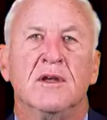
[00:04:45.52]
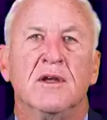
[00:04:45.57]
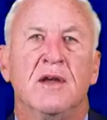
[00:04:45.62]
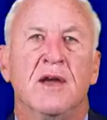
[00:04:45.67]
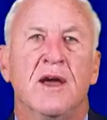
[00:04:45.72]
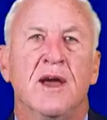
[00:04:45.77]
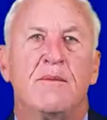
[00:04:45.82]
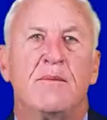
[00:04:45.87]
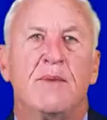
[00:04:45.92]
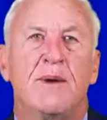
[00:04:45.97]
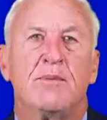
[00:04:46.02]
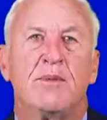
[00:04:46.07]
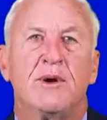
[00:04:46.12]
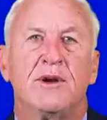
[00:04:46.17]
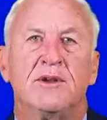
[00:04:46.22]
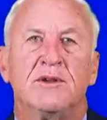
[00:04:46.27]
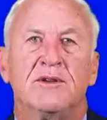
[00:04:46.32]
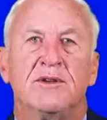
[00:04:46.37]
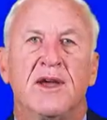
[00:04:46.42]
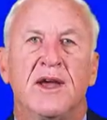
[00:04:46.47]
and where
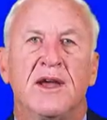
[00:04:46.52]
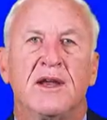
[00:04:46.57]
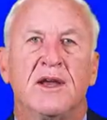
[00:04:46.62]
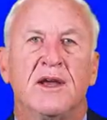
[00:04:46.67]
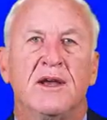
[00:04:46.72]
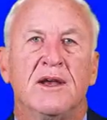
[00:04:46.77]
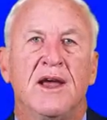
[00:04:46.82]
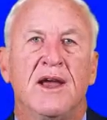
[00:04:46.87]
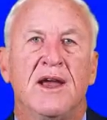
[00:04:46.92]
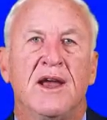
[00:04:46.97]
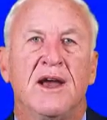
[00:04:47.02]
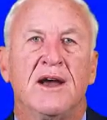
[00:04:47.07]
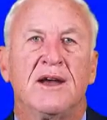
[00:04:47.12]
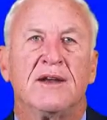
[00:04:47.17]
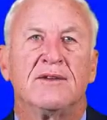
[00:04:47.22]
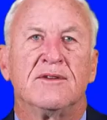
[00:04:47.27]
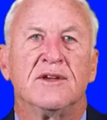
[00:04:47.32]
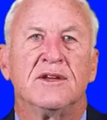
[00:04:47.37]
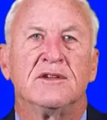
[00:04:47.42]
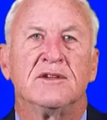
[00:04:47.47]
modern tech and AI
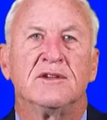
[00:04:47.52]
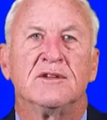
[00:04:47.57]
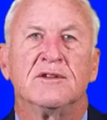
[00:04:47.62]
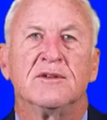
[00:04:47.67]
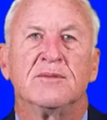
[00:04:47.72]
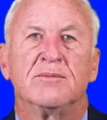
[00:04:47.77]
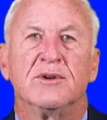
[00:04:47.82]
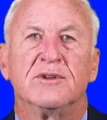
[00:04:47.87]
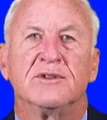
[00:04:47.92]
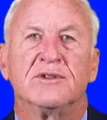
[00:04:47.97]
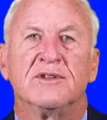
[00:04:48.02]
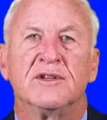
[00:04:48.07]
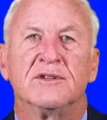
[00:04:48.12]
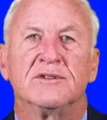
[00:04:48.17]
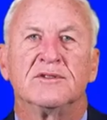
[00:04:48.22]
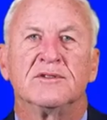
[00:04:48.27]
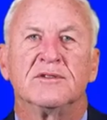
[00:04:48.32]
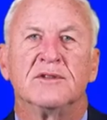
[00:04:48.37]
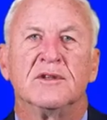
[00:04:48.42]
fit into the process.